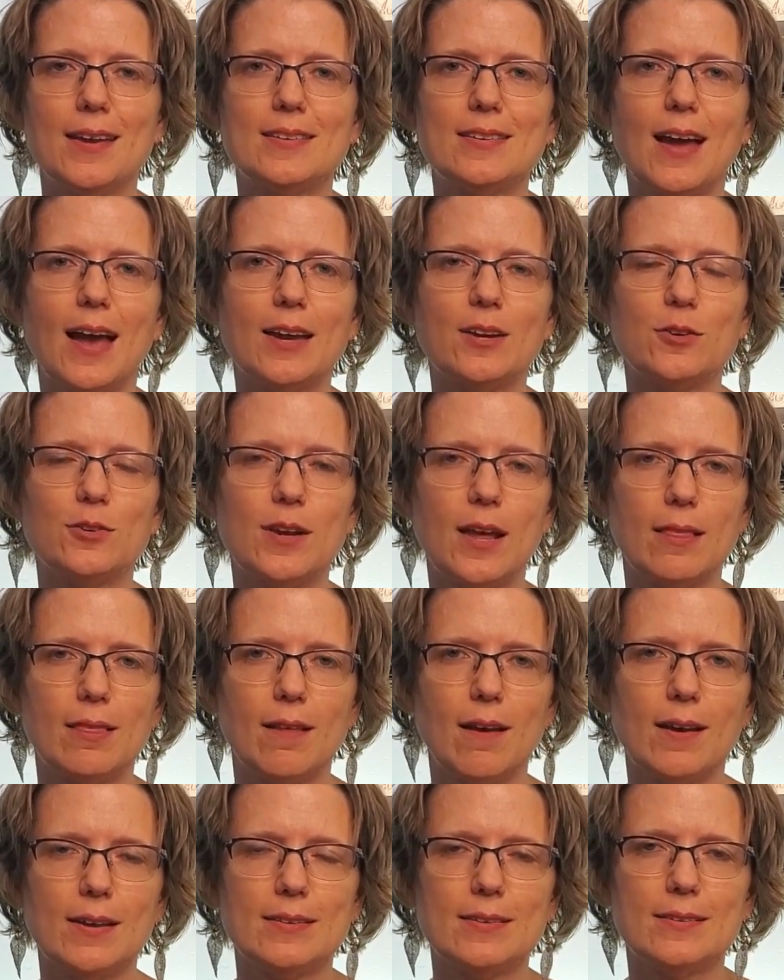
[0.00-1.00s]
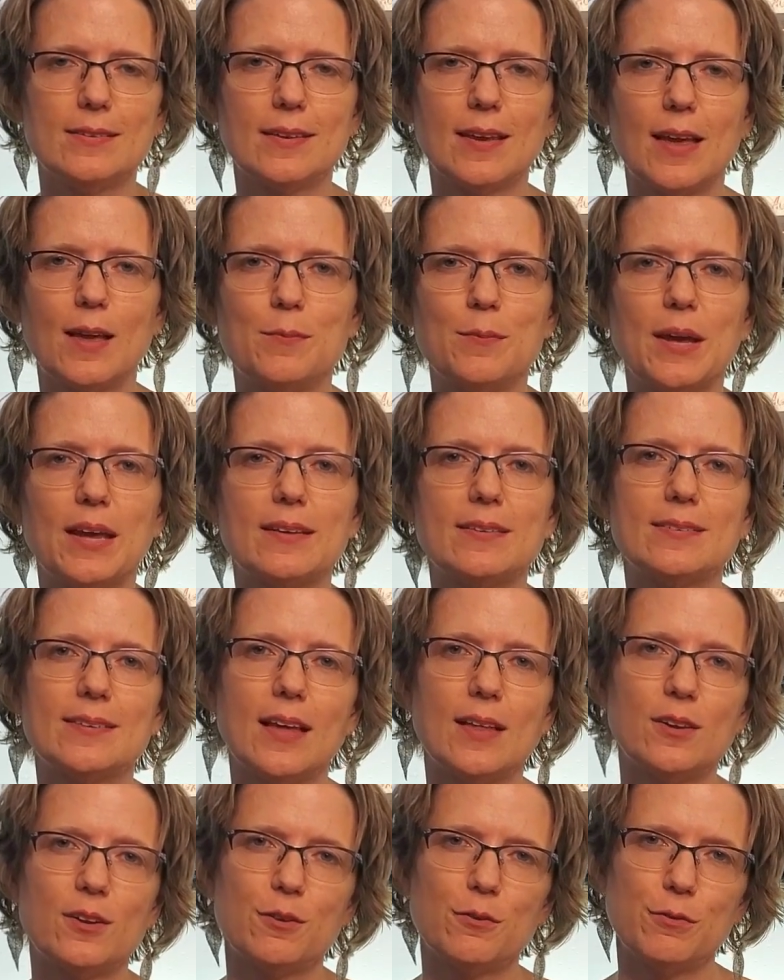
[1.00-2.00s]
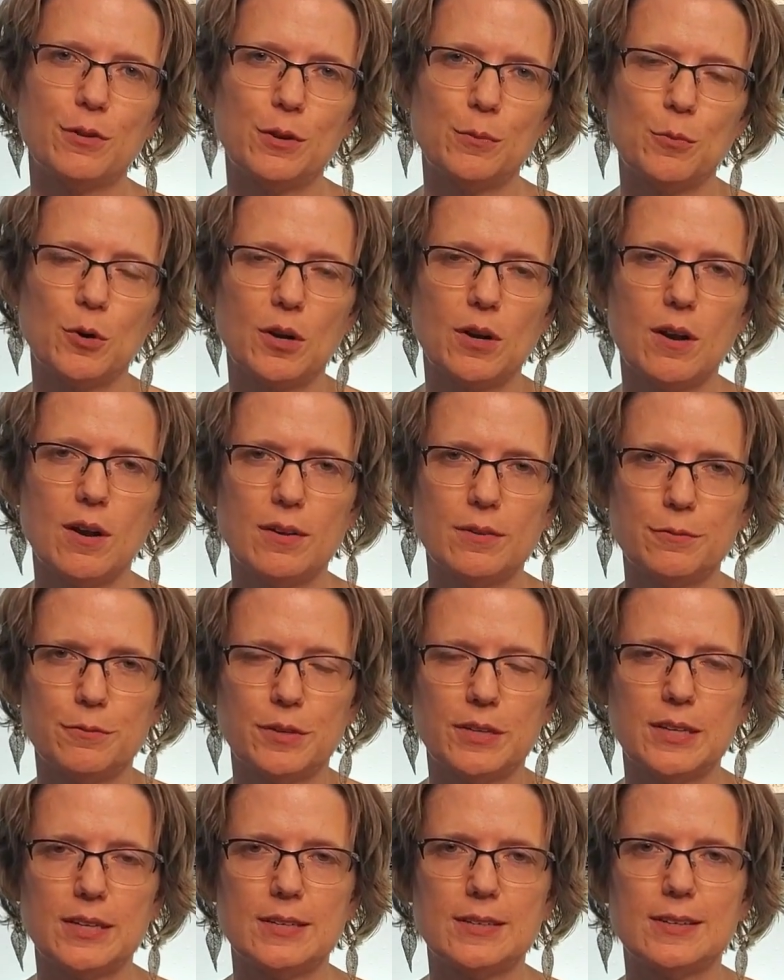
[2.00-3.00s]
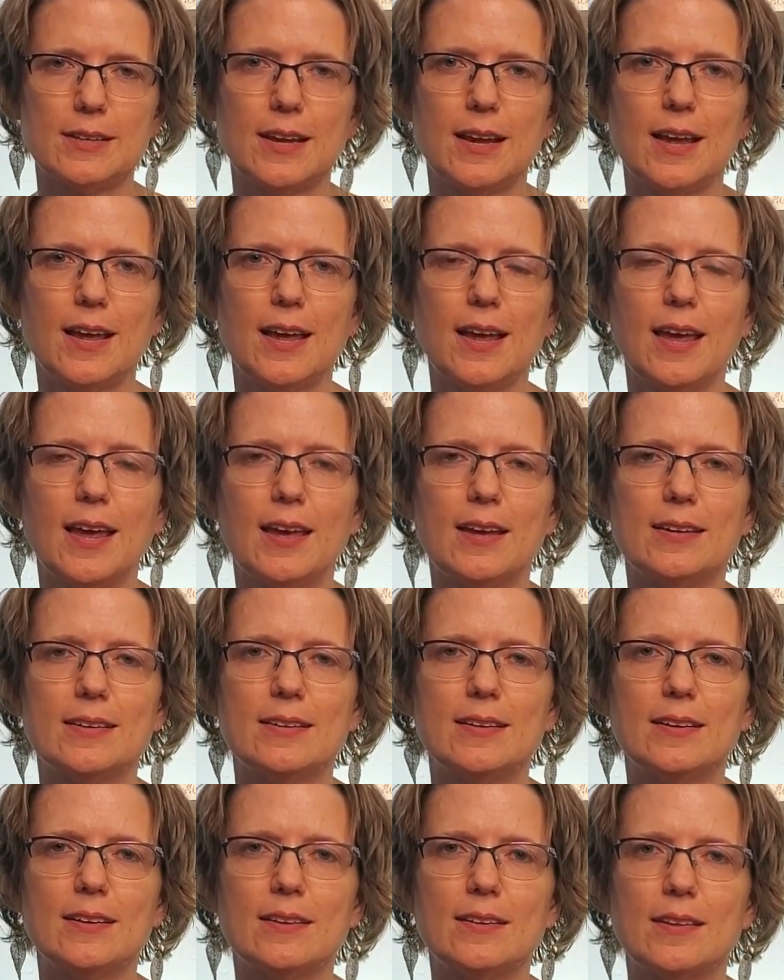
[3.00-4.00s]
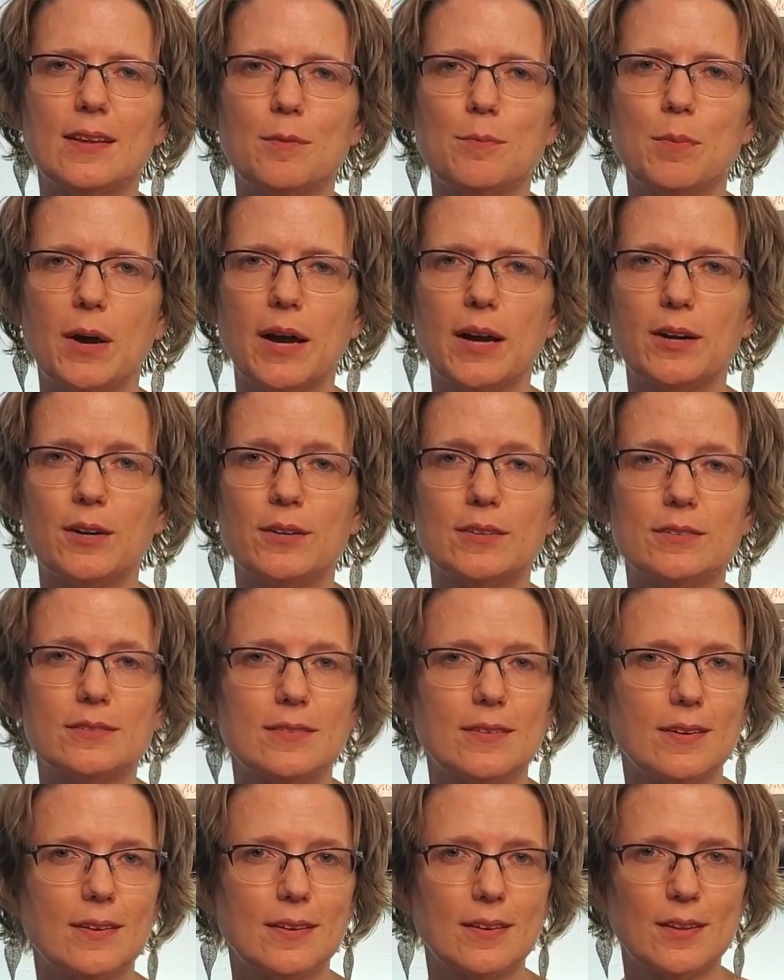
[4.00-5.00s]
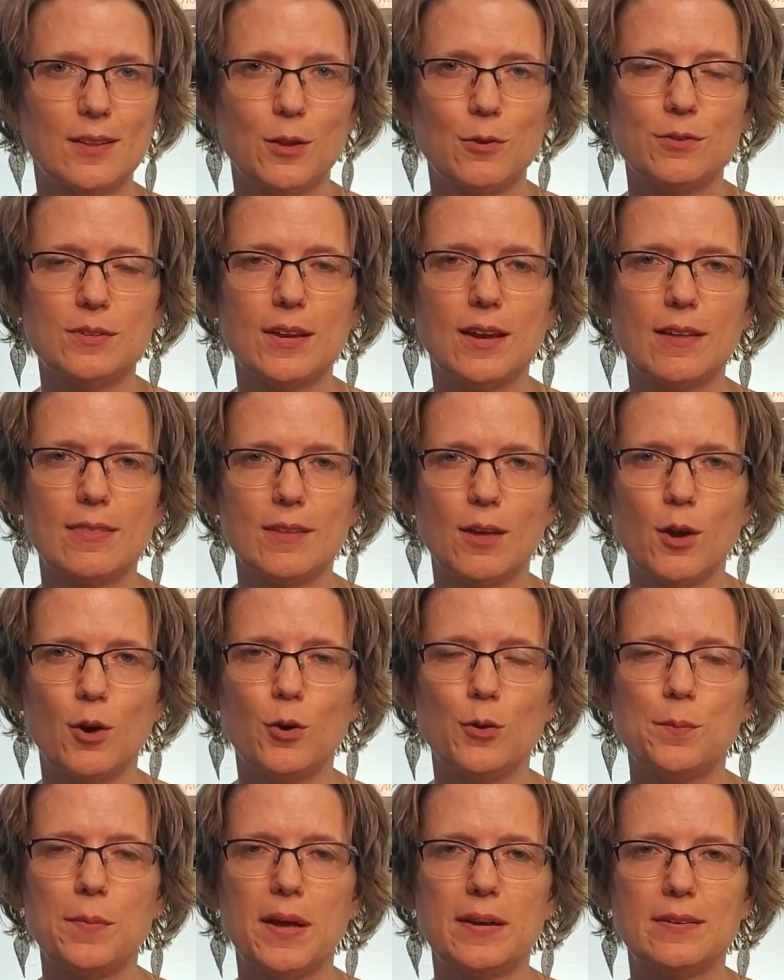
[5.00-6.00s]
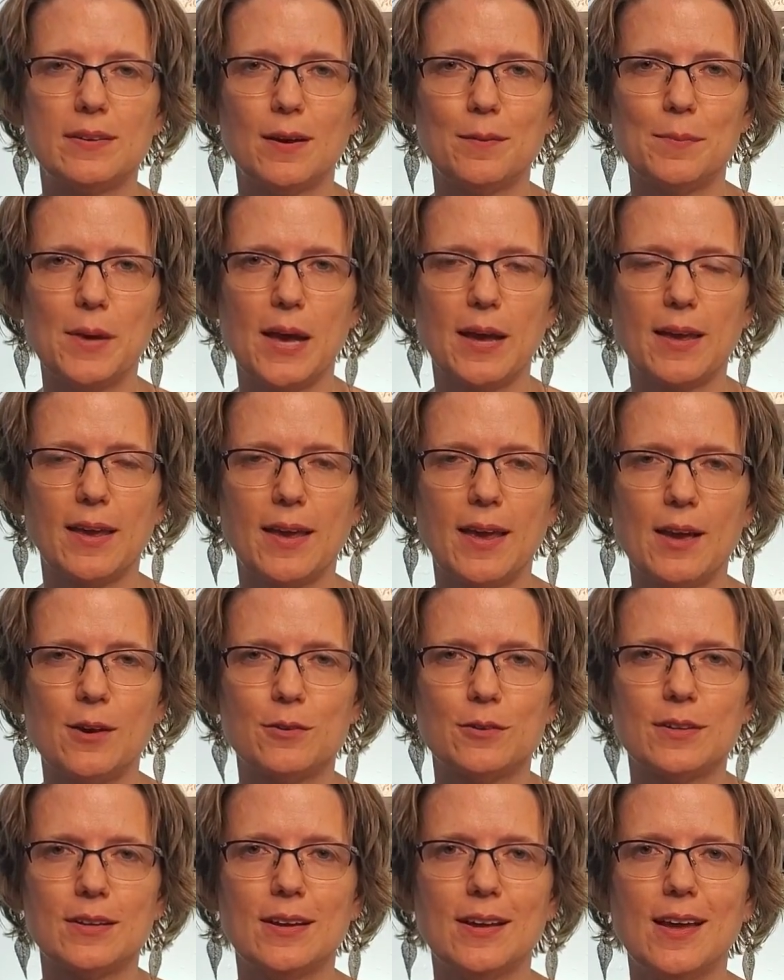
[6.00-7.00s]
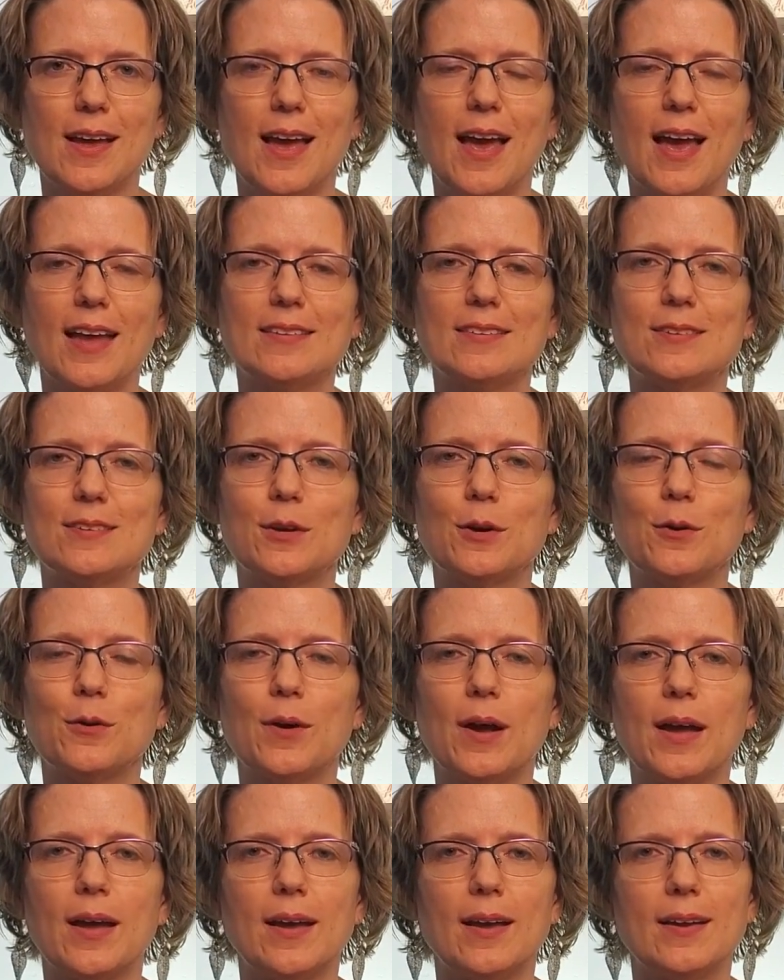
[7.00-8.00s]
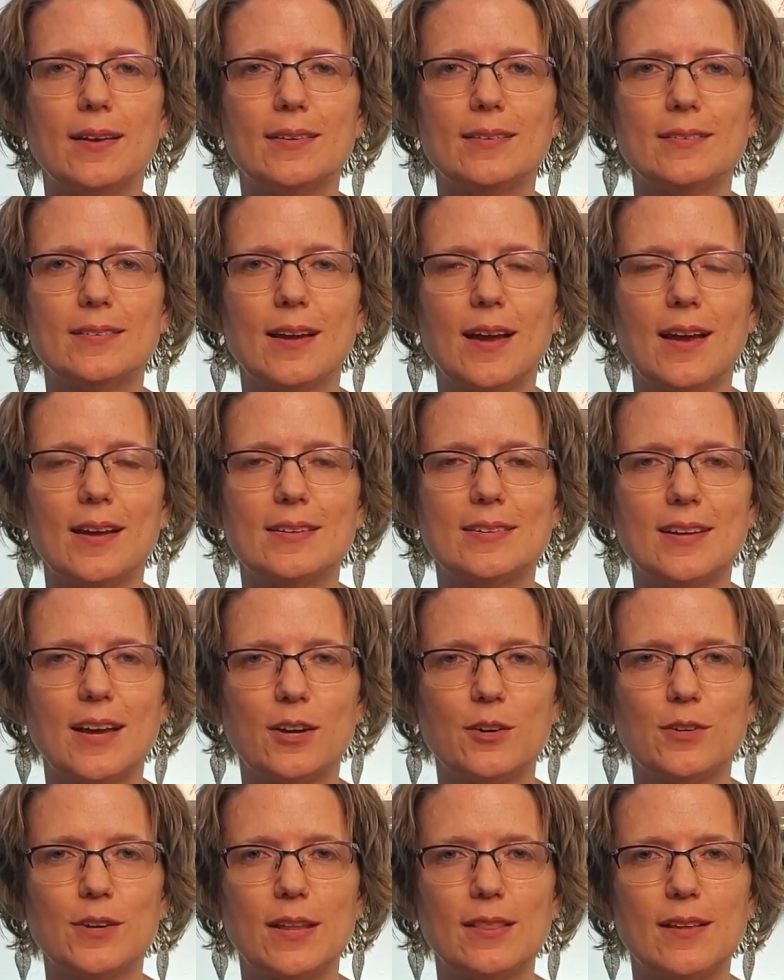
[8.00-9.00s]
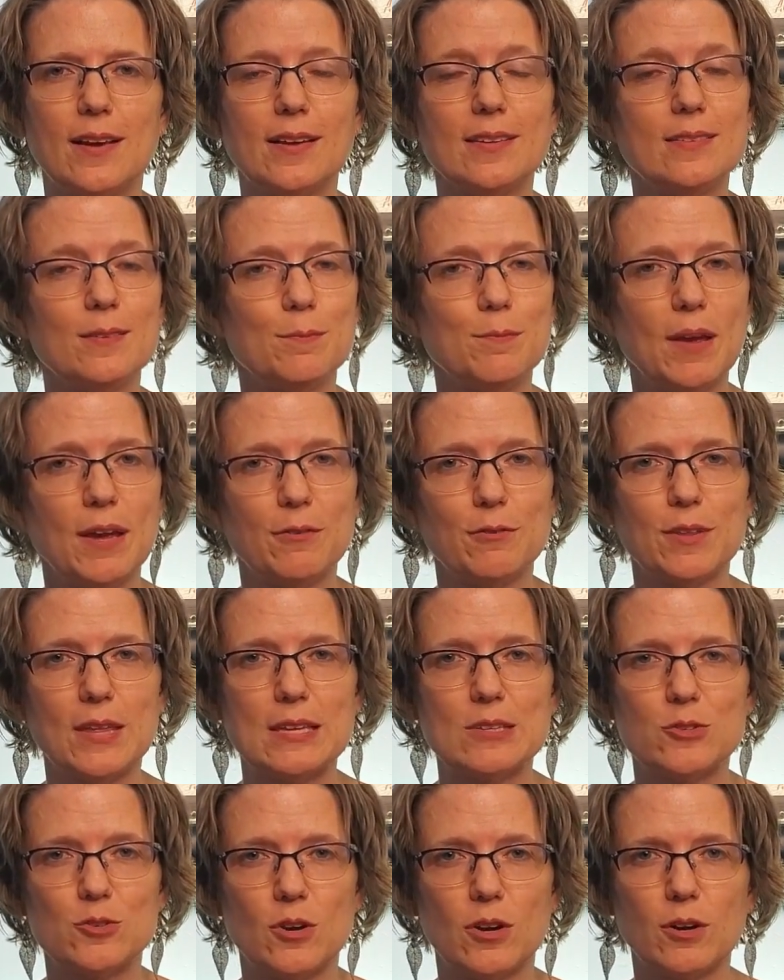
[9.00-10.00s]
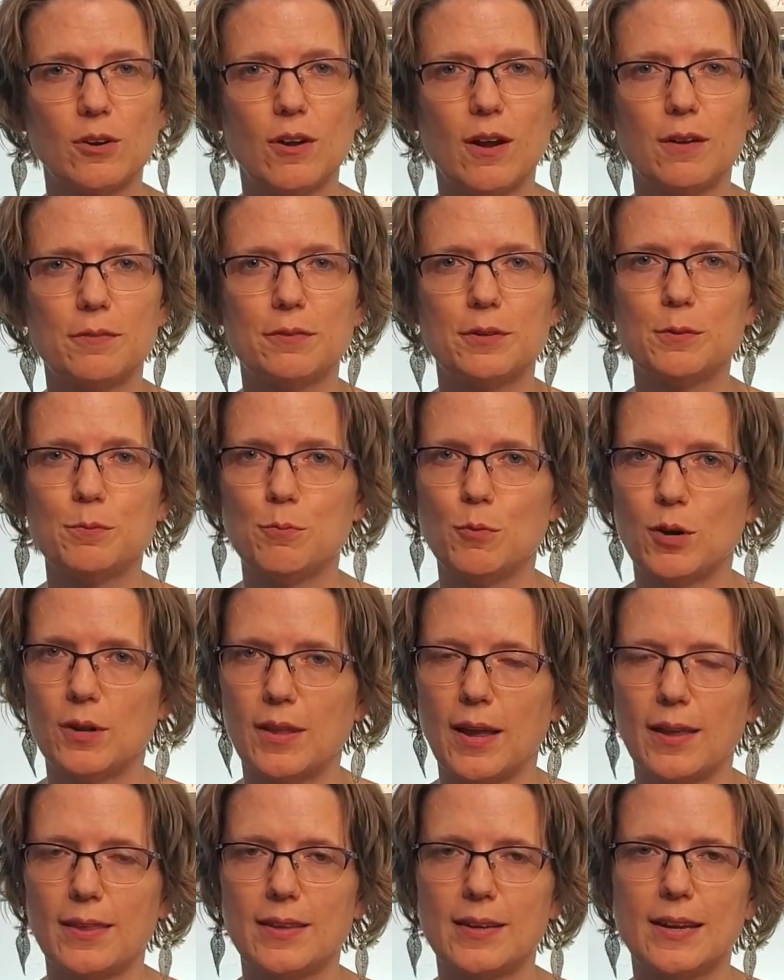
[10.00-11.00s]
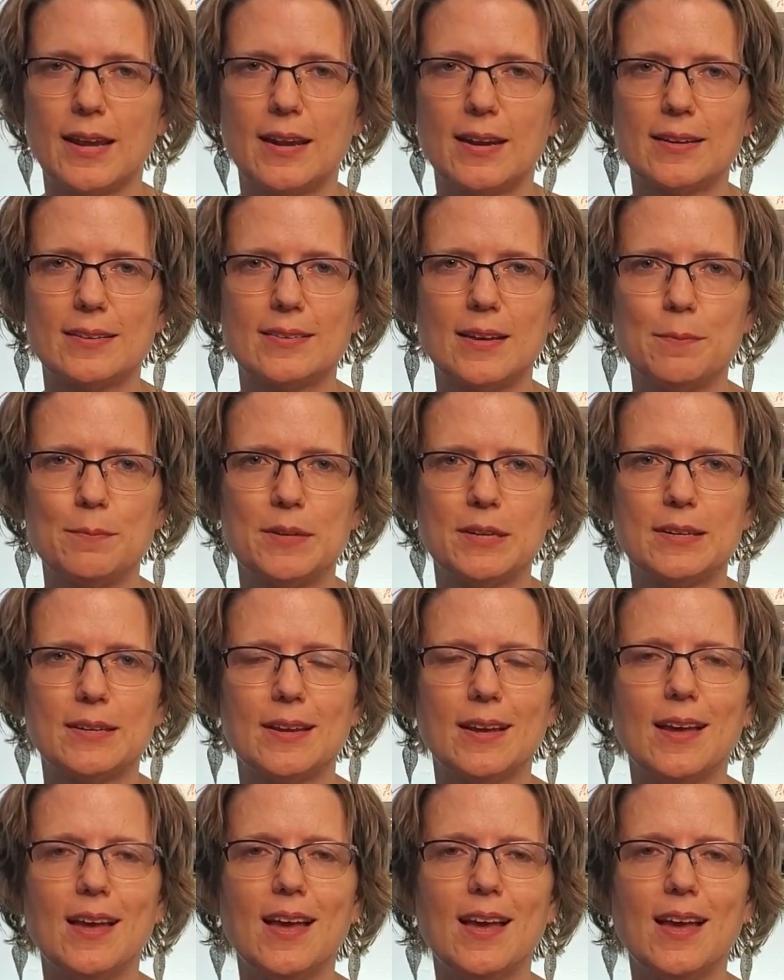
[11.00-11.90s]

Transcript: Tighter deadlines can make a seller feel more confident in the buyer closing on the home and not backing out. And so tighter deadlines make for that stronger offer, more likely to get accepted.